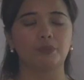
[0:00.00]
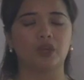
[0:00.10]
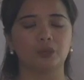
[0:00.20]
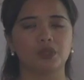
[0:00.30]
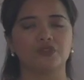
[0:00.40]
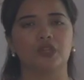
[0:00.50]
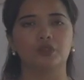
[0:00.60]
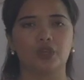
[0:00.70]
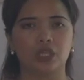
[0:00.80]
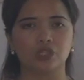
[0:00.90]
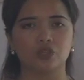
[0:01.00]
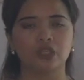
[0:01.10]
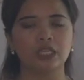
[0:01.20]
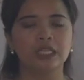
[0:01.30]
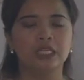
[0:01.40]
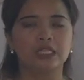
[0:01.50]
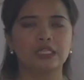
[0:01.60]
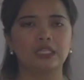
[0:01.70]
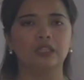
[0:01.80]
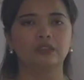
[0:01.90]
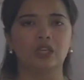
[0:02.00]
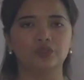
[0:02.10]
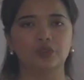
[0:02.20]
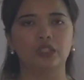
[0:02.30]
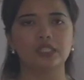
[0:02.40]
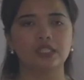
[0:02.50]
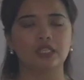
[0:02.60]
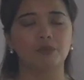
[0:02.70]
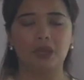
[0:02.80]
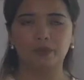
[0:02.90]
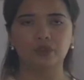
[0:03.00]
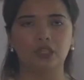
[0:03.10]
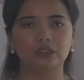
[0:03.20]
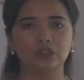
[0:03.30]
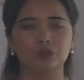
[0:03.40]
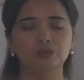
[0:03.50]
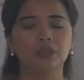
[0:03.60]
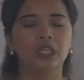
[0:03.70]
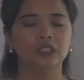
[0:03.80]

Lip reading: Department of Education is still not releasing a memorandum